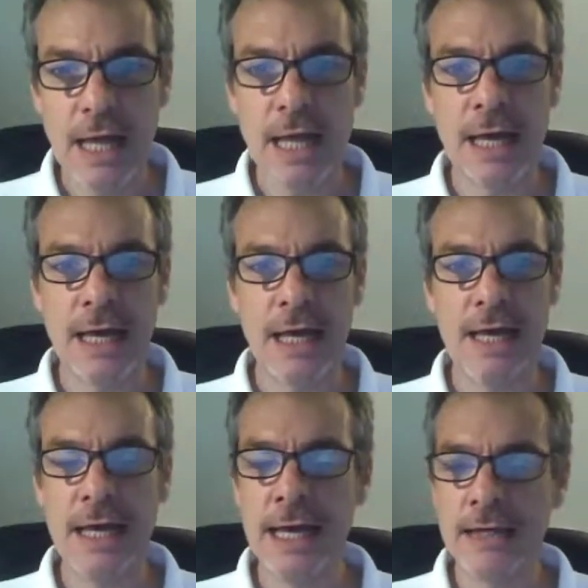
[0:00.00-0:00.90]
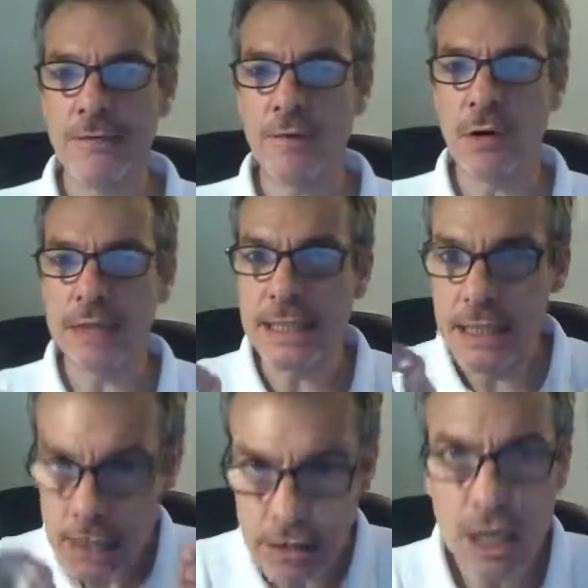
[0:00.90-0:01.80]
And for that
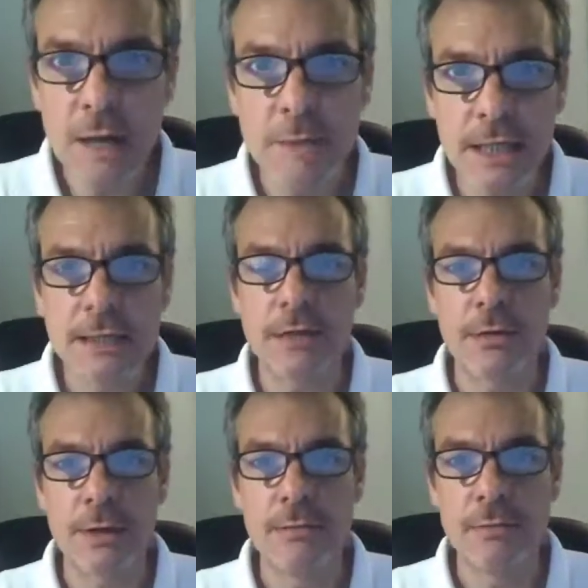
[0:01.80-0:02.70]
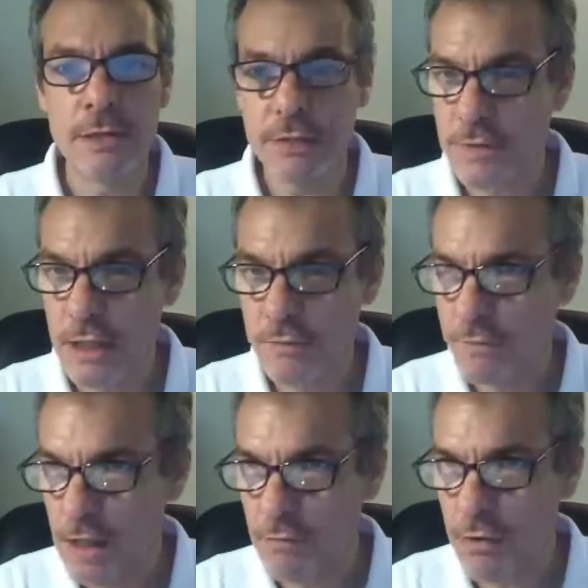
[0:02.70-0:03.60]
subcategory,
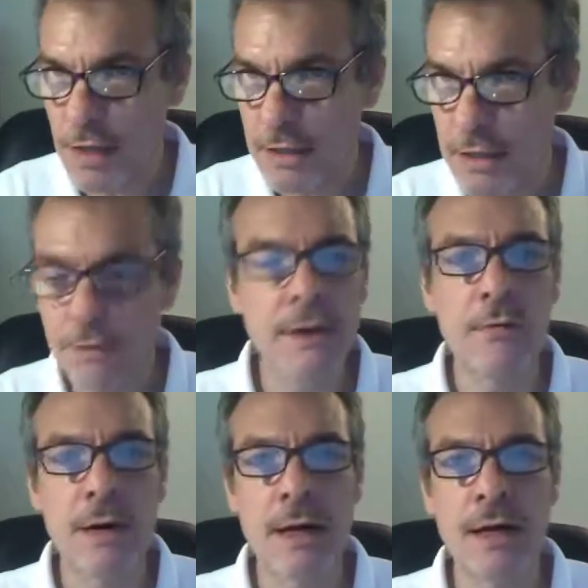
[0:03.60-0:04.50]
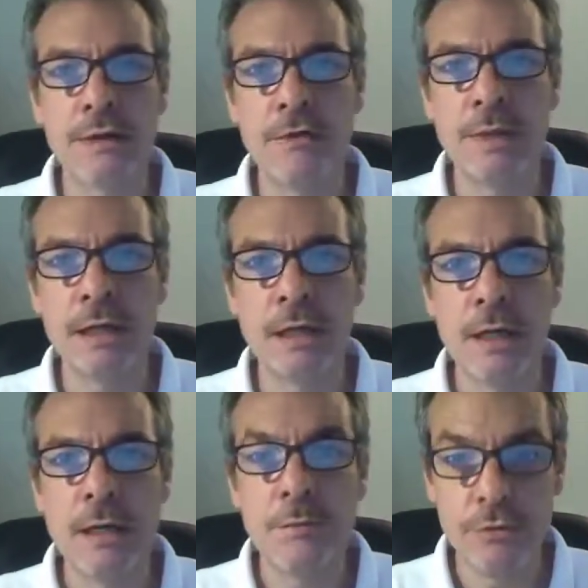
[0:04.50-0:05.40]
if the category were to be
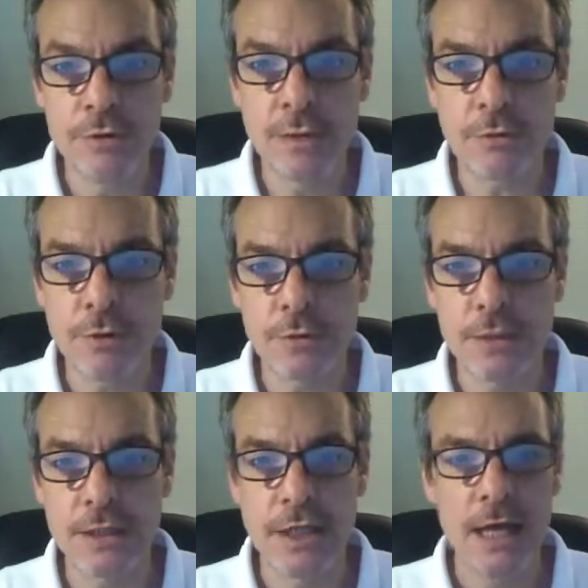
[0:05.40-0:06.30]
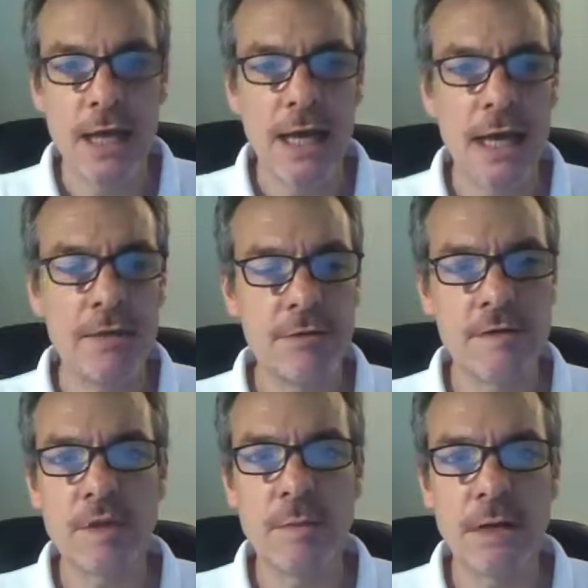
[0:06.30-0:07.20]
beauty products and the
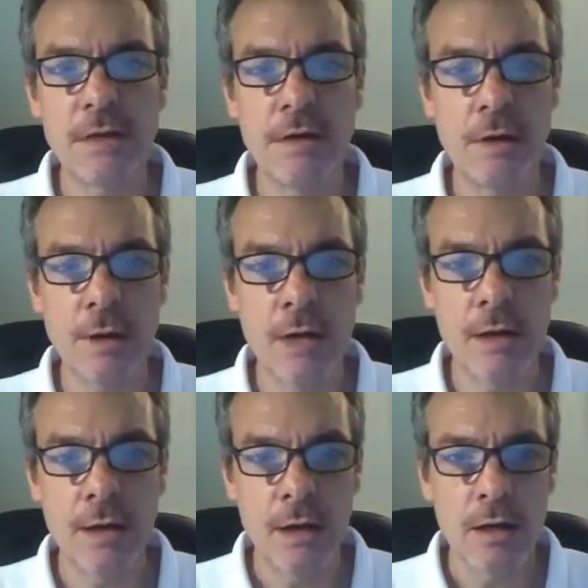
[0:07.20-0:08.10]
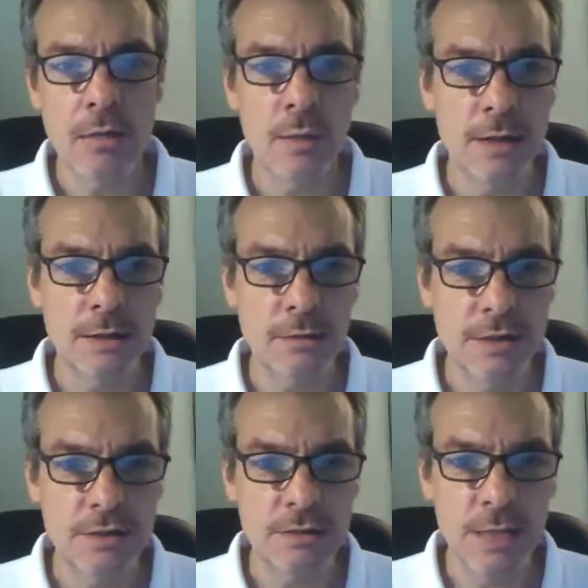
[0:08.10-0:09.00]
subcategory
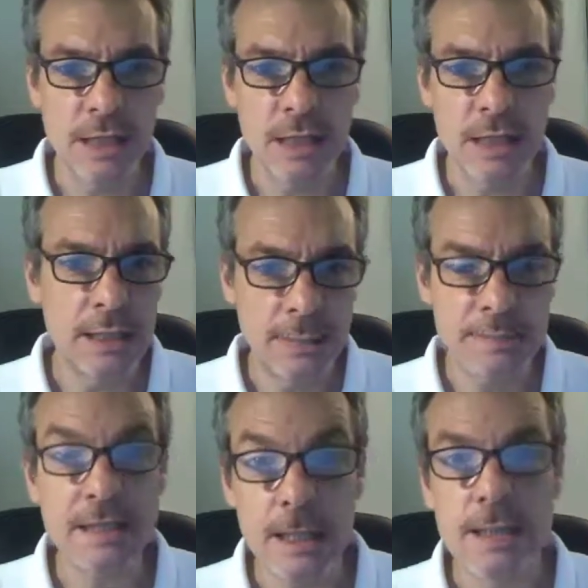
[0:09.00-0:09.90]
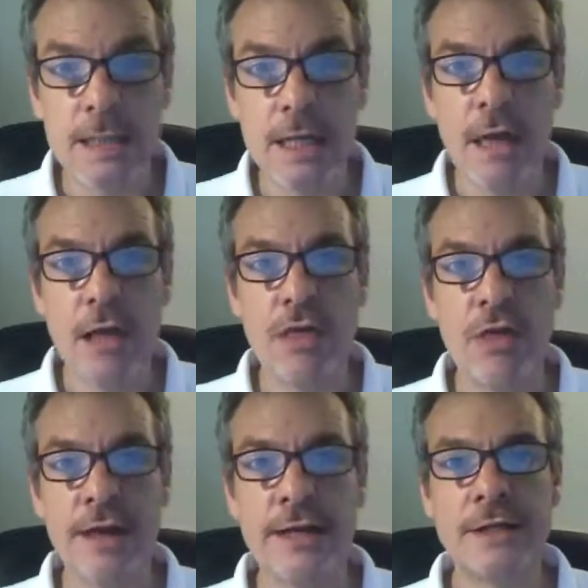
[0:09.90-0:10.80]
was to be lipsticks,
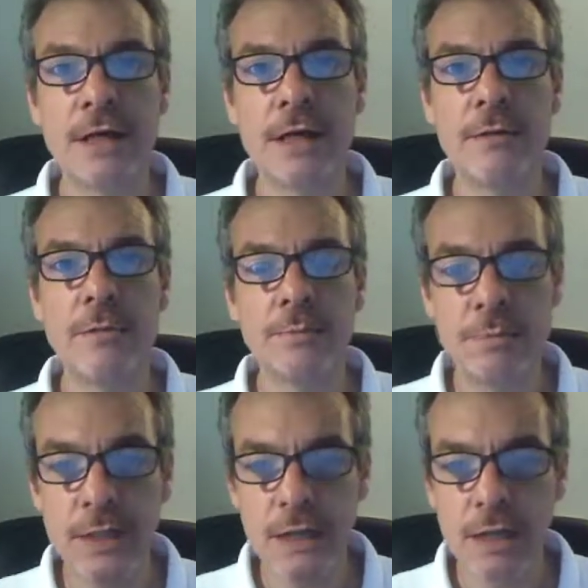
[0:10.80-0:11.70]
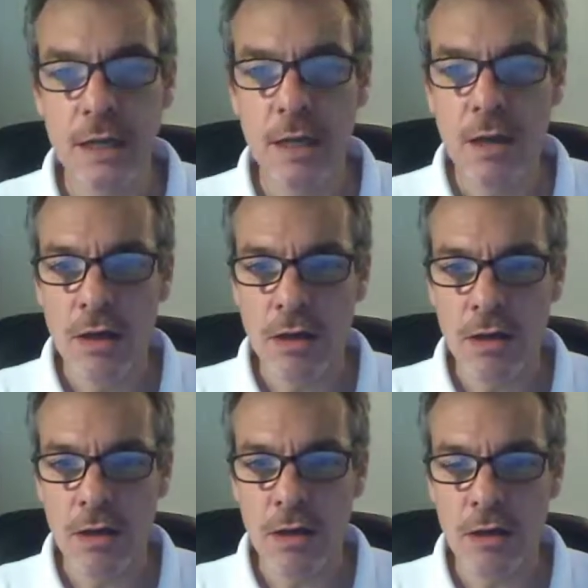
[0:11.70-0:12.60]
then pick
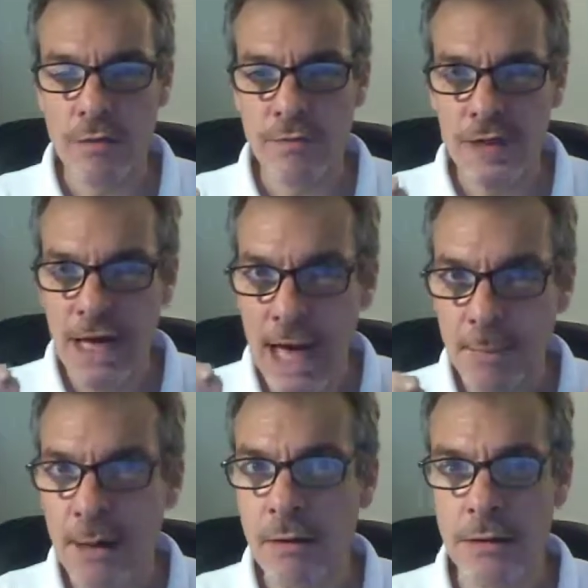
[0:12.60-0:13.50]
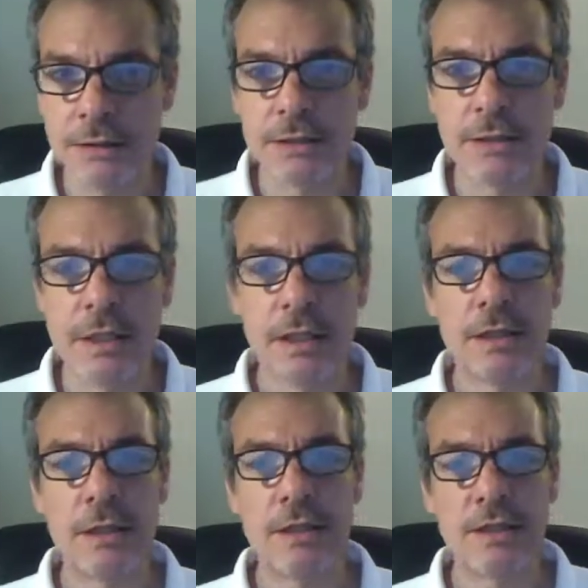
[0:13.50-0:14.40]
the apparent
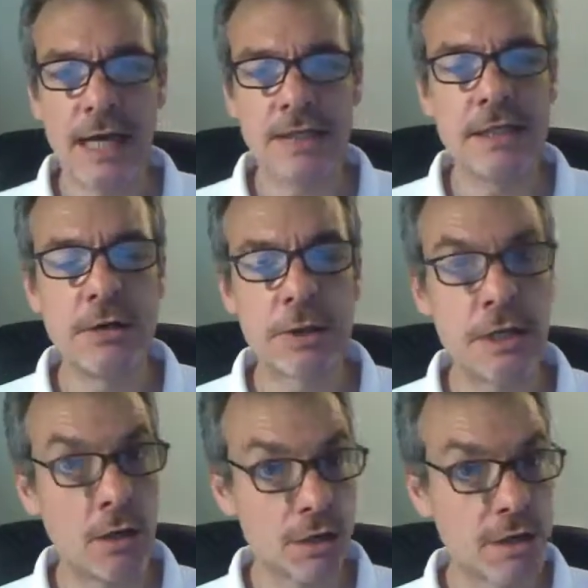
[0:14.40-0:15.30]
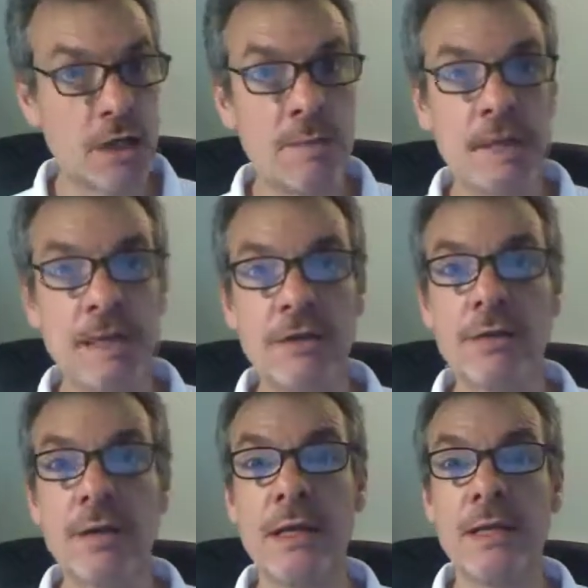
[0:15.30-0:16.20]
category or
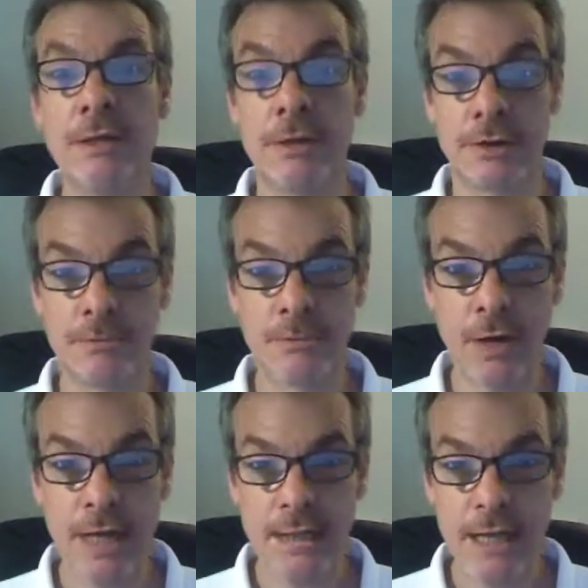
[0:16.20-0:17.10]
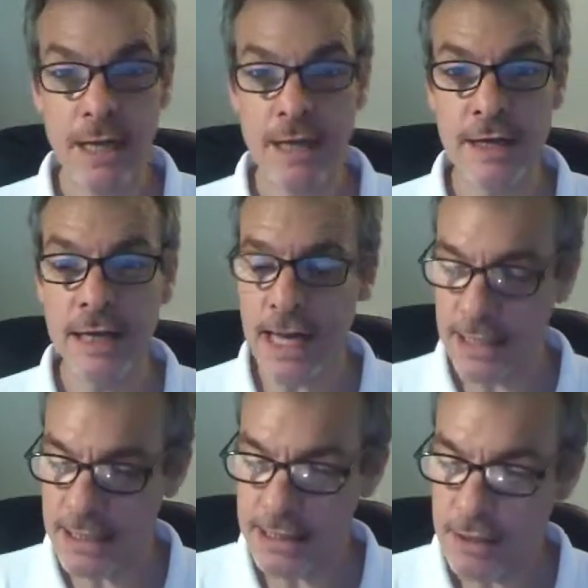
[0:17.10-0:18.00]
subcategory leader, right? And then at
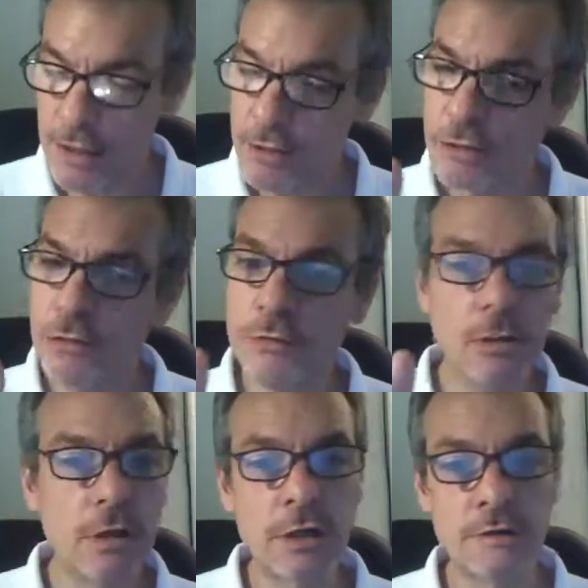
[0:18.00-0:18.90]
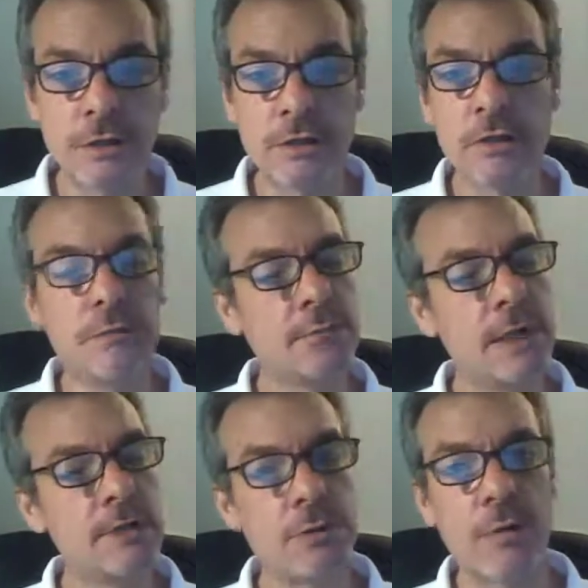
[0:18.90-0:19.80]
least 2 other
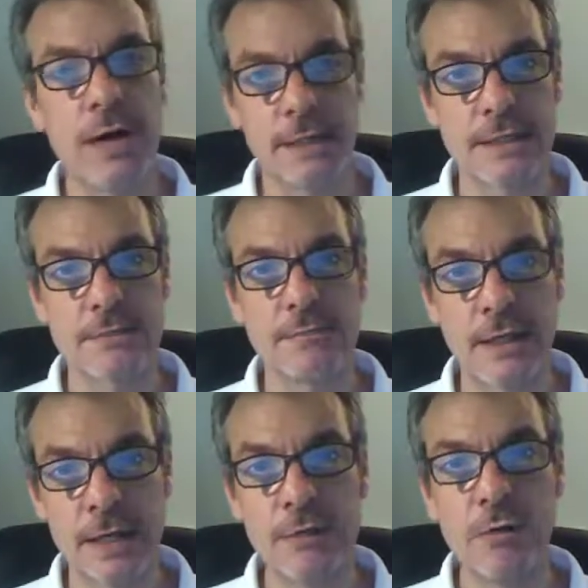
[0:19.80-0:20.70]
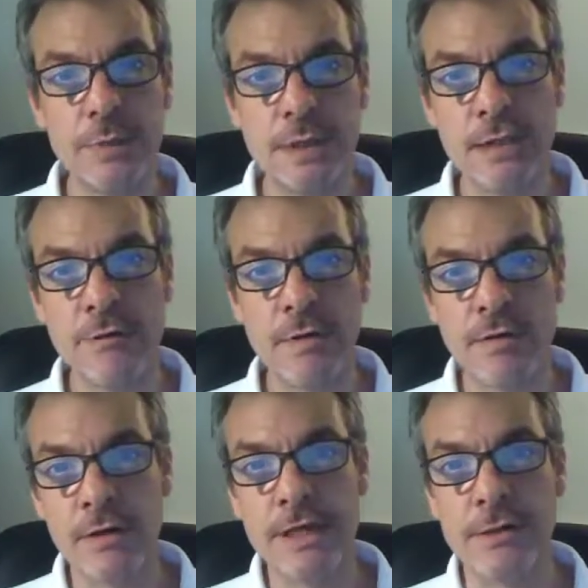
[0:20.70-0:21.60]
major brands that are competing with
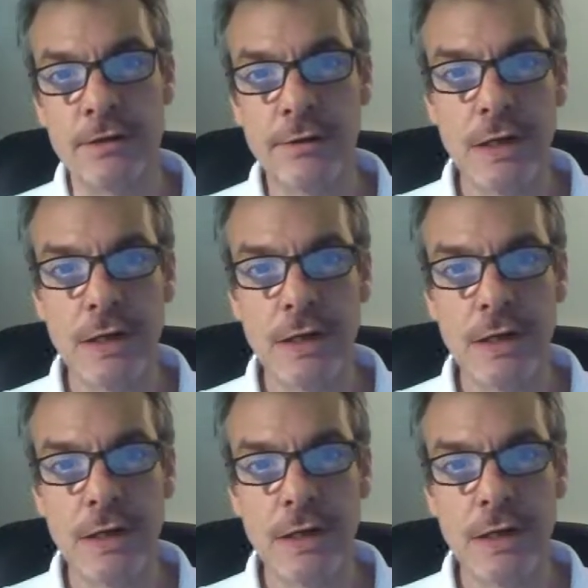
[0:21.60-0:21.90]
the leader.